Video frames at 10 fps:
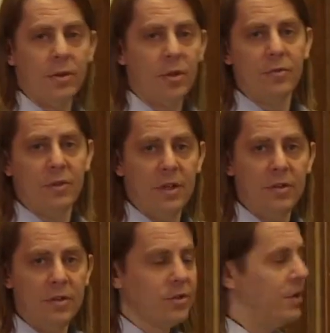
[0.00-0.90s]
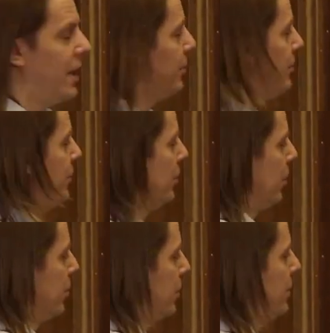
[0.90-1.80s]
delta V's should add up to
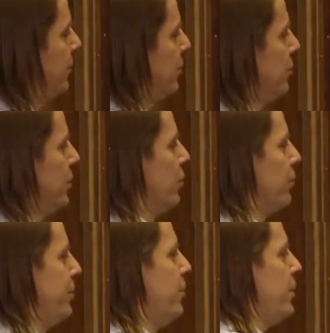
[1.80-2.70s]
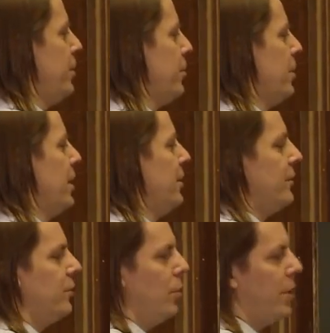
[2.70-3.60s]
0, right? So if we go from here to here,
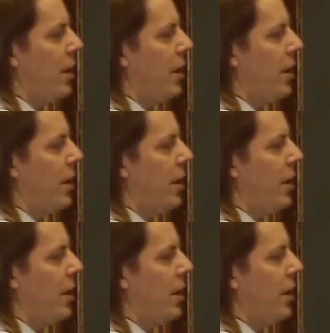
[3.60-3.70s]
that's low to